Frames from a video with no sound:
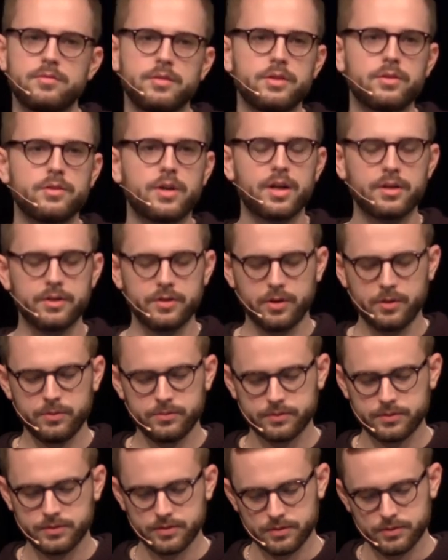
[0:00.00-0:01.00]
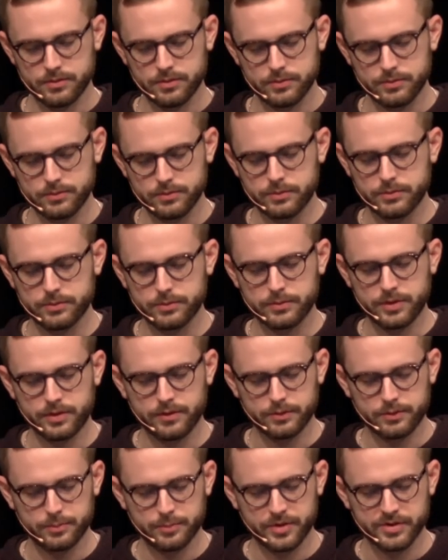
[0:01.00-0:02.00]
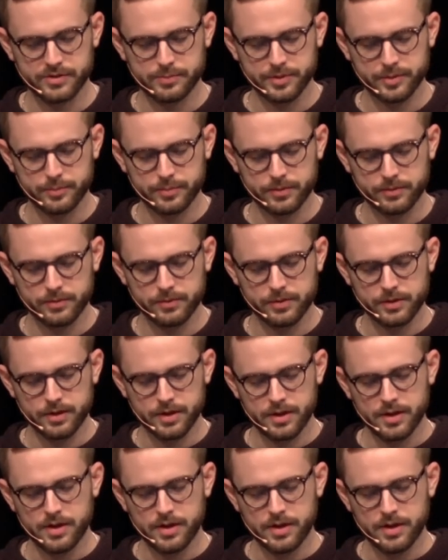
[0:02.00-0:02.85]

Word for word: you know, unknown to most people.